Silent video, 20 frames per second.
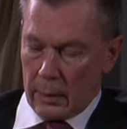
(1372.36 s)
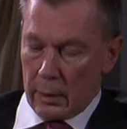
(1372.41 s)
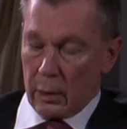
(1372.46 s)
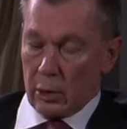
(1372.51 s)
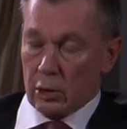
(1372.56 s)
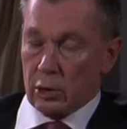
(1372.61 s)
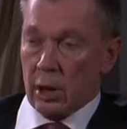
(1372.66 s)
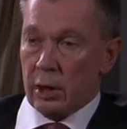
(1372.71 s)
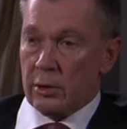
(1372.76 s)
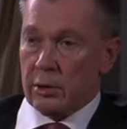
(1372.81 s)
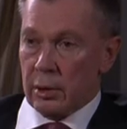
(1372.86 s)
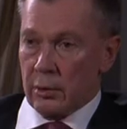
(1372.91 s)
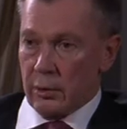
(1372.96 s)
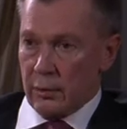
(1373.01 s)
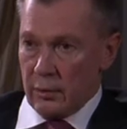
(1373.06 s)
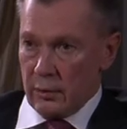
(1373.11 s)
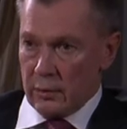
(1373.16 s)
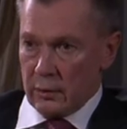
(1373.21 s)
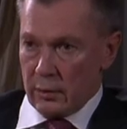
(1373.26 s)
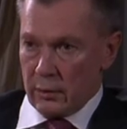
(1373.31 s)
a Russian
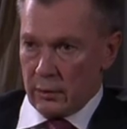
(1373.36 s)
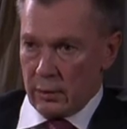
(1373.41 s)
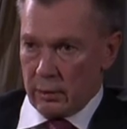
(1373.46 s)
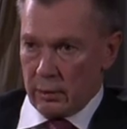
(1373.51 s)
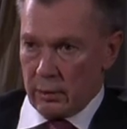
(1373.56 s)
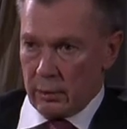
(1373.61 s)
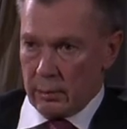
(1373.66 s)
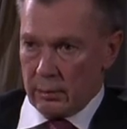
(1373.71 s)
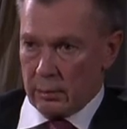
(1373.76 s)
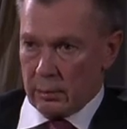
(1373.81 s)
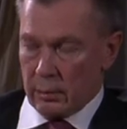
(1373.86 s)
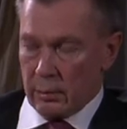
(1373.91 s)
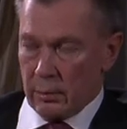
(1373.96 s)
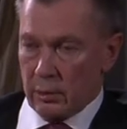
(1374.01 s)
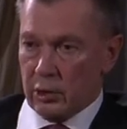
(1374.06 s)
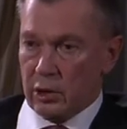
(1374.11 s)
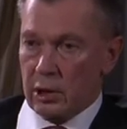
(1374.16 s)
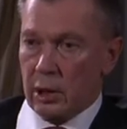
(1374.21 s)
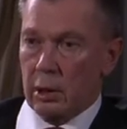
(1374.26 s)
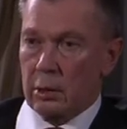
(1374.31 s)
citizen
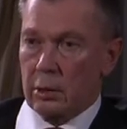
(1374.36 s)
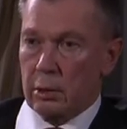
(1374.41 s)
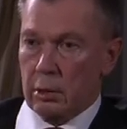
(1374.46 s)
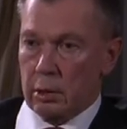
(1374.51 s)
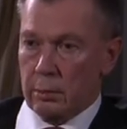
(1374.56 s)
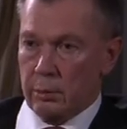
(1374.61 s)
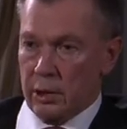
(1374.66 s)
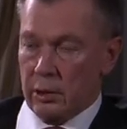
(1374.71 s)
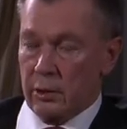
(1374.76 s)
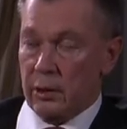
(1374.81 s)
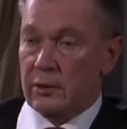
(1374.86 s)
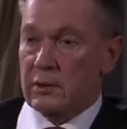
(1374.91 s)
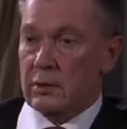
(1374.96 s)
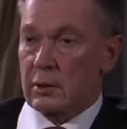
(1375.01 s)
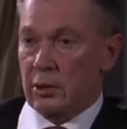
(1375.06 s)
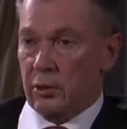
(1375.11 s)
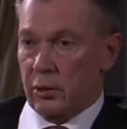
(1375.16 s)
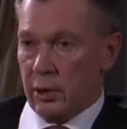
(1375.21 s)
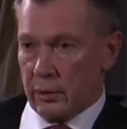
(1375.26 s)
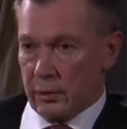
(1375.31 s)
shall not be
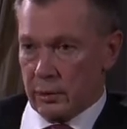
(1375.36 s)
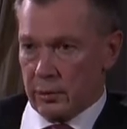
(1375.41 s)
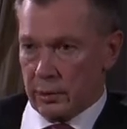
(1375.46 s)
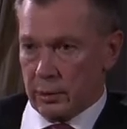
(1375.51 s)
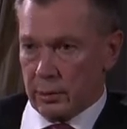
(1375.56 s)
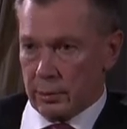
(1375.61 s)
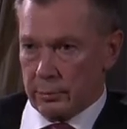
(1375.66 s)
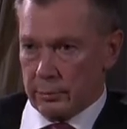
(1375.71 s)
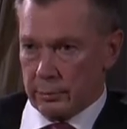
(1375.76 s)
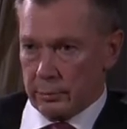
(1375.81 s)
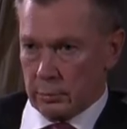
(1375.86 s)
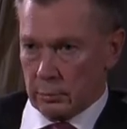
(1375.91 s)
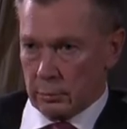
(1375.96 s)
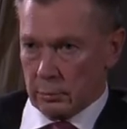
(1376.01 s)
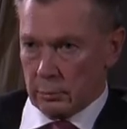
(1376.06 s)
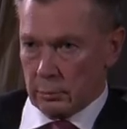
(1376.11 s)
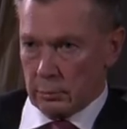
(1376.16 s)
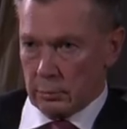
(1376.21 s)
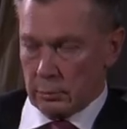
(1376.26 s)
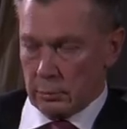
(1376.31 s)
extradited.
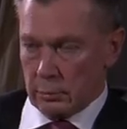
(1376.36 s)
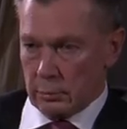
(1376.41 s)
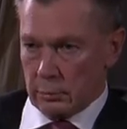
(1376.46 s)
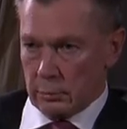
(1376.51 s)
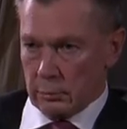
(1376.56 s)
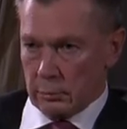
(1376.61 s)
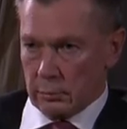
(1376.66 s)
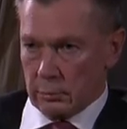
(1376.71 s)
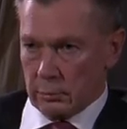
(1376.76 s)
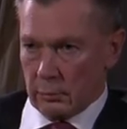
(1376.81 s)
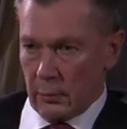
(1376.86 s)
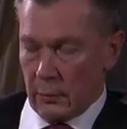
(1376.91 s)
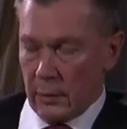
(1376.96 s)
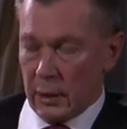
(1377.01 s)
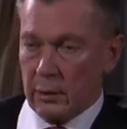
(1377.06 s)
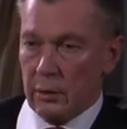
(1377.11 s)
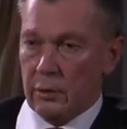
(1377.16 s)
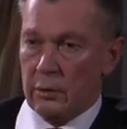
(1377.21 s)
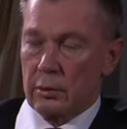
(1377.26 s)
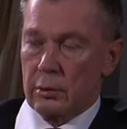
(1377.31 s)

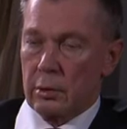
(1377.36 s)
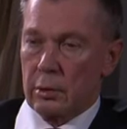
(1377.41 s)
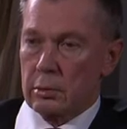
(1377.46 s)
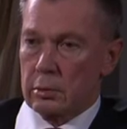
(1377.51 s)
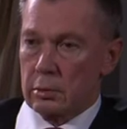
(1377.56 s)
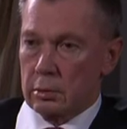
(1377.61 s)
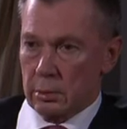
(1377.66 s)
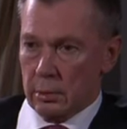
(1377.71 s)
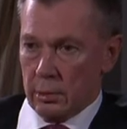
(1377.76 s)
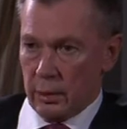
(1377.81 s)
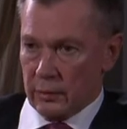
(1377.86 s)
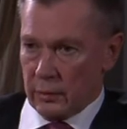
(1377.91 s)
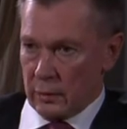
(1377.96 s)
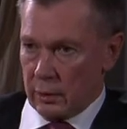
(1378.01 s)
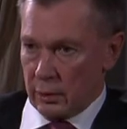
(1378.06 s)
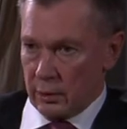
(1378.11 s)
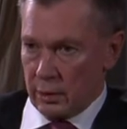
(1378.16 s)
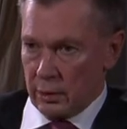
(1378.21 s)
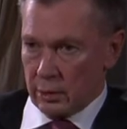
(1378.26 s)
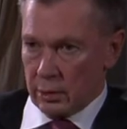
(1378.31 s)
There is no
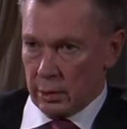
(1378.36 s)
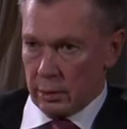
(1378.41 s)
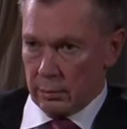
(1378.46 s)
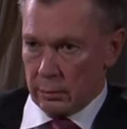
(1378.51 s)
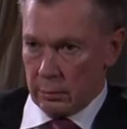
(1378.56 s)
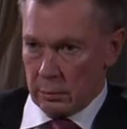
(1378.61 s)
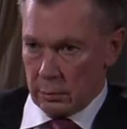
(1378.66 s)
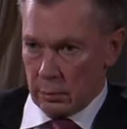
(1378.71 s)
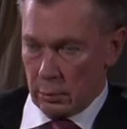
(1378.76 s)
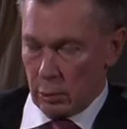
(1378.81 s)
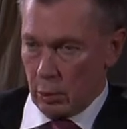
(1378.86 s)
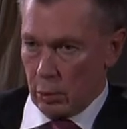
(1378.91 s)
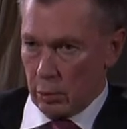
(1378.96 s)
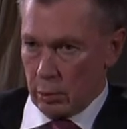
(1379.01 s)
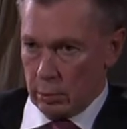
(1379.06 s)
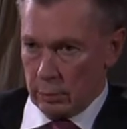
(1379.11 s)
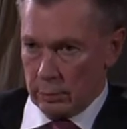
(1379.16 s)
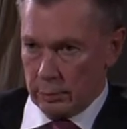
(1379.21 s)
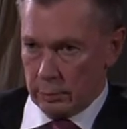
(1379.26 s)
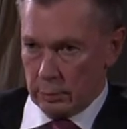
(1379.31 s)
extradition
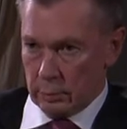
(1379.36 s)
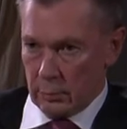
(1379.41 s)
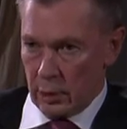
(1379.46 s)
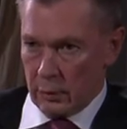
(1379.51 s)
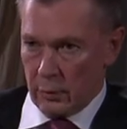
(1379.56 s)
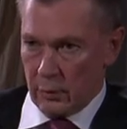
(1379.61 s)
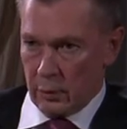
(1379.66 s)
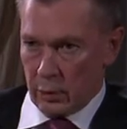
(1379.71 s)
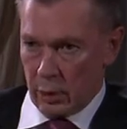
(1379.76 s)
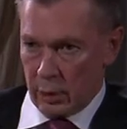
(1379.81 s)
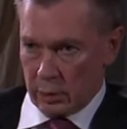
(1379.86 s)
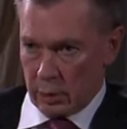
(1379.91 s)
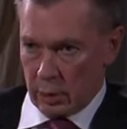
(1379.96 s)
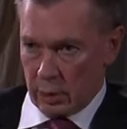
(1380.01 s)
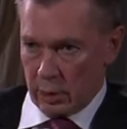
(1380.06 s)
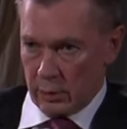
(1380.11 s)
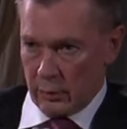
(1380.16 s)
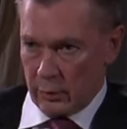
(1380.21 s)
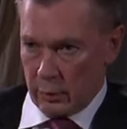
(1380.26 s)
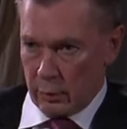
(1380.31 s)
rule in the Russian
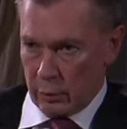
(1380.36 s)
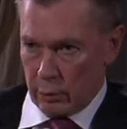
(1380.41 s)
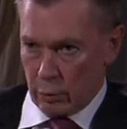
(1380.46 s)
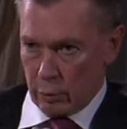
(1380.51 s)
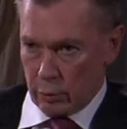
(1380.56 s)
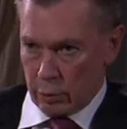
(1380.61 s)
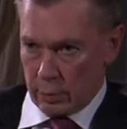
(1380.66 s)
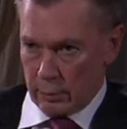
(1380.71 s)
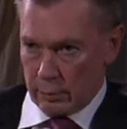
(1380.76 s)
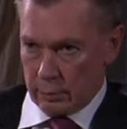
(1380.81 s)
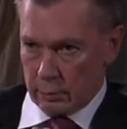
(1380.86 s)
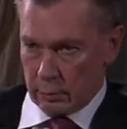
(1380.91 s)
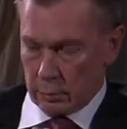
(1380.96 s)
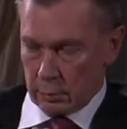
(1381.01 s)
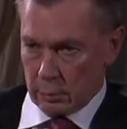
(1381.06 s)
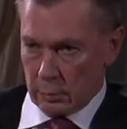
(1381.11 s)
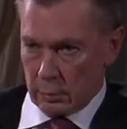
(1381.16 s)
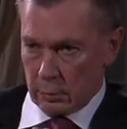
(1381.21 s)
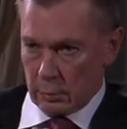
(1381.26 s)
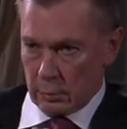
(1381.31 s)
constitution.
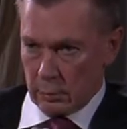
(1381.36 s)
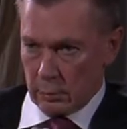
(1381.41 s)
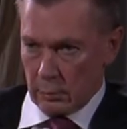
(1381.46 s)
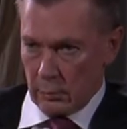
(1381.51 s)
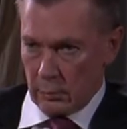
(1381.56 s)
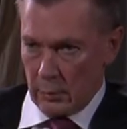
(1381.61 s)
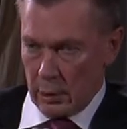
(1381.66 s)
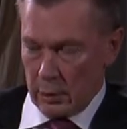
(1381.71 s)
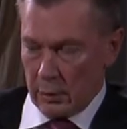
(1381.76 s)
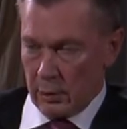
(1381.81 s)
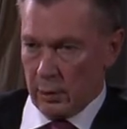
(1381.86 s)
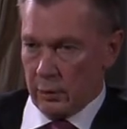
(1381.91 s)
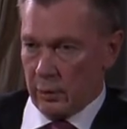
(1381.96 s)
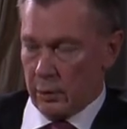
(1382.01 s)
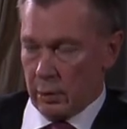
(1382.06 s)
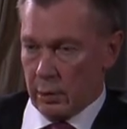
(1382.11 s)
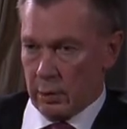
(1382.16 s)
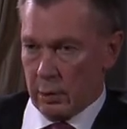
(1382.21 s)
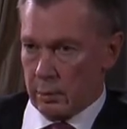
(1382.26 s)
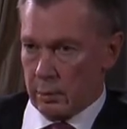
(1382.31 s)
It is